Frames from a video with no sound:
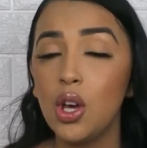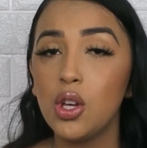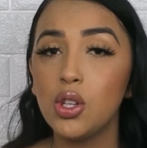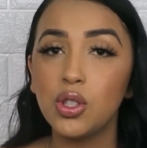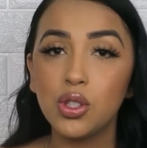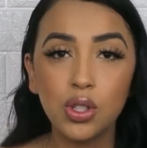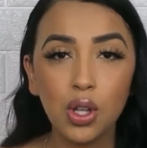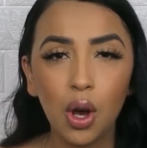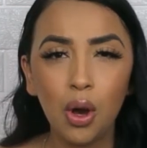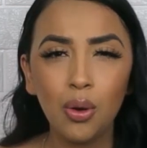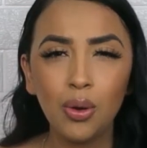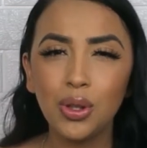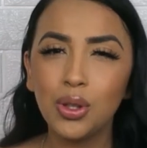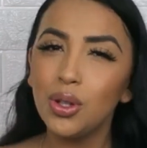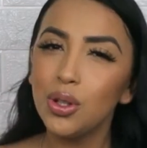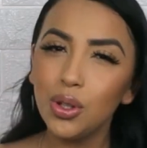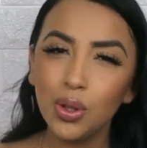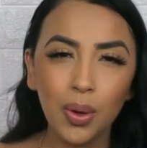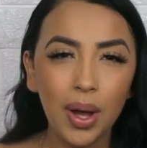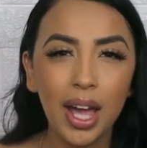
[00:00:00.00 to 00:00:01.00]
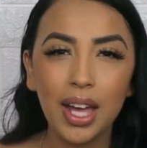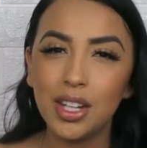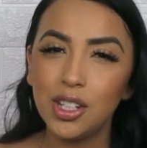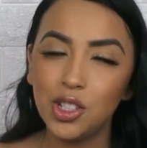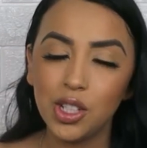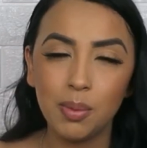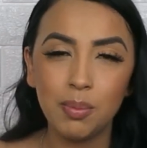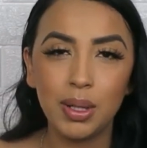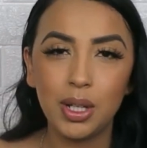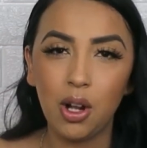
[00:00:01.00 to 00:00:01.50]
So you know I had to
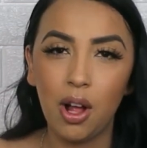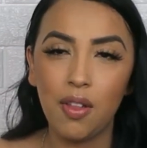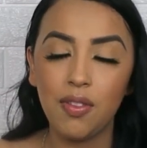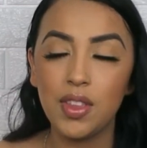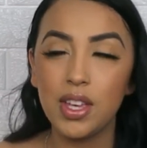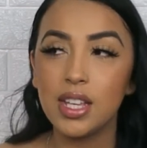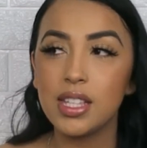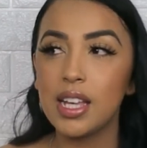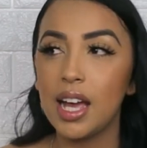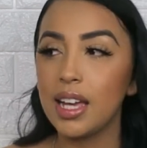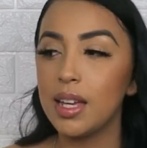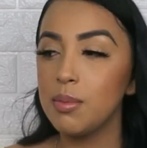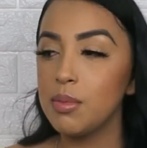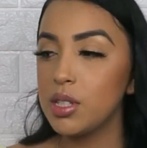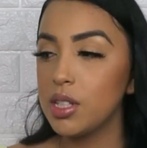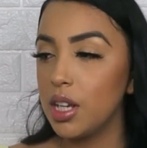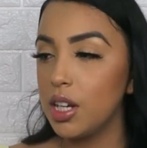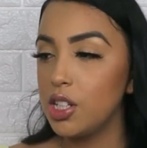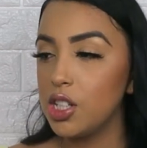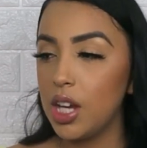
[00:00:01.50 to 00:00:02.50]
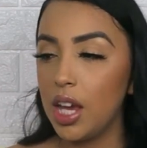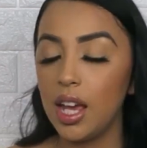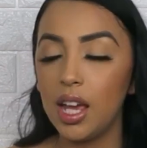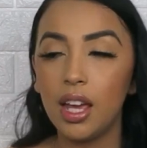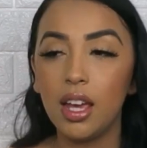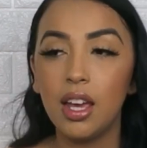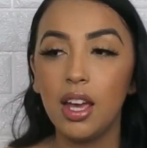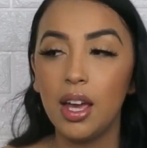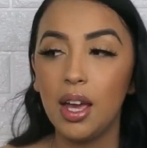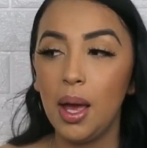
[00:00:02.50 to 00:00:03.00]
jump in on this. I am such
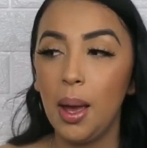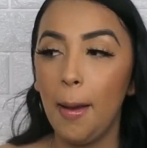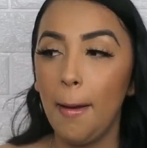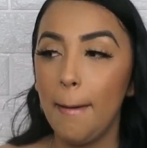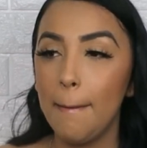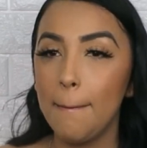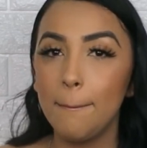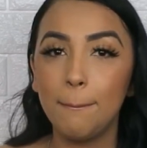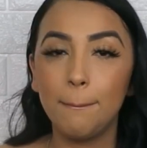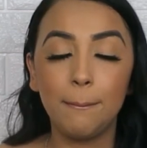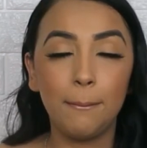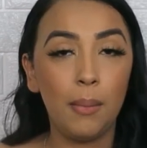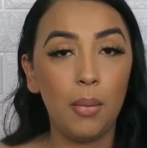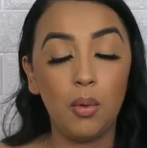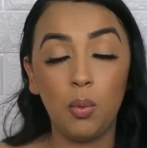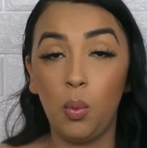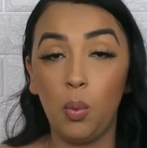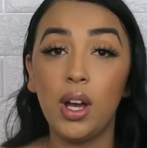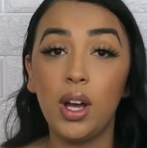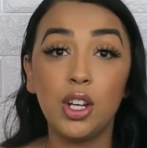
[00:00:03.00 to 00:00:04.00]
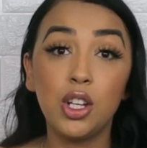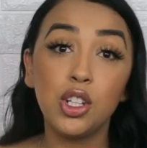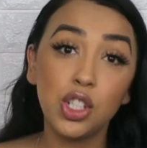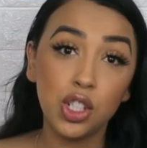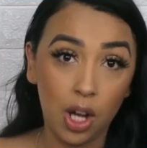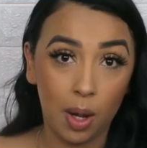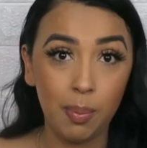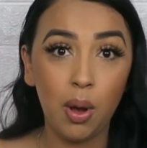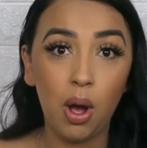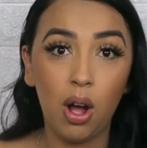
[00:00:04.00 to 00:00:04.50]
a one
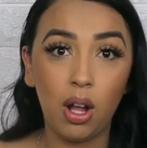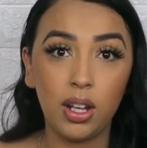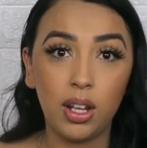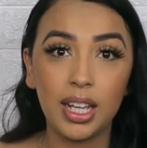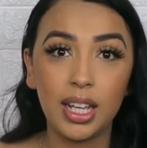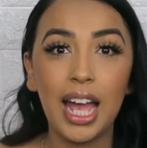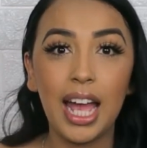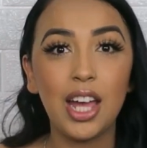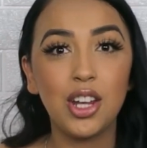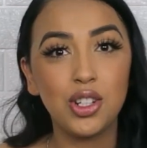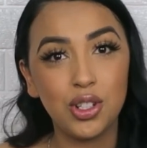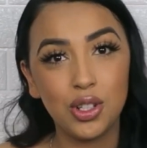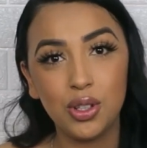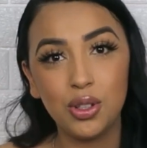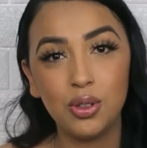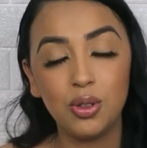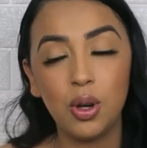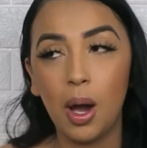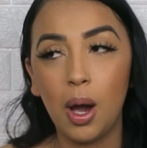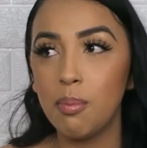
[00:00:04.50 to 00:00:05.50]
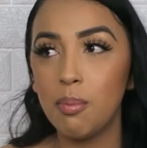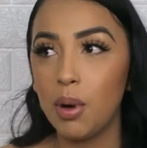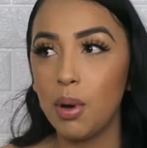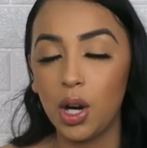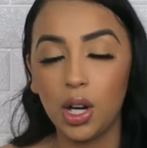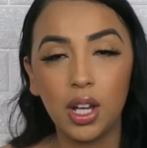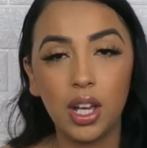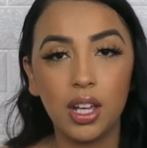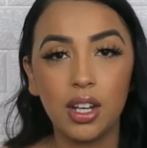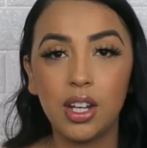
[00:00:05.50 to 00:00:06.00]
shopaholic and two
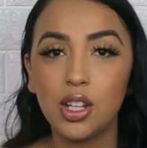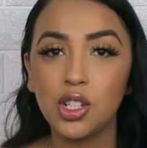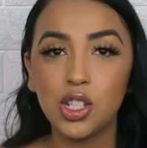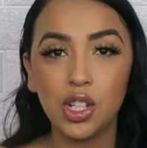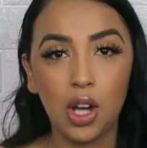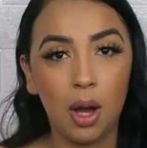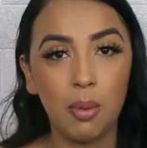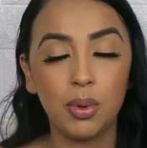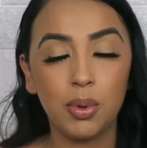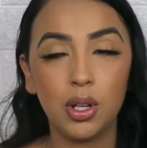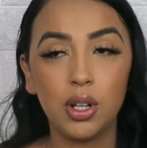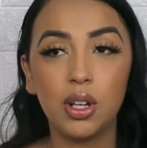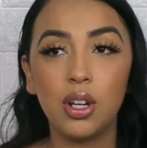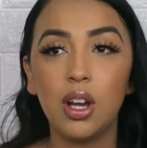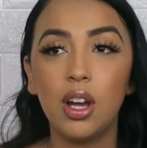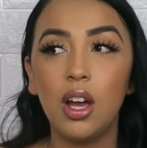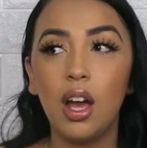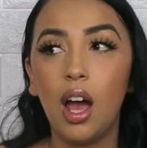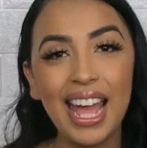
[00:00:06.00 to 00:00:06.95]
bargain shopper.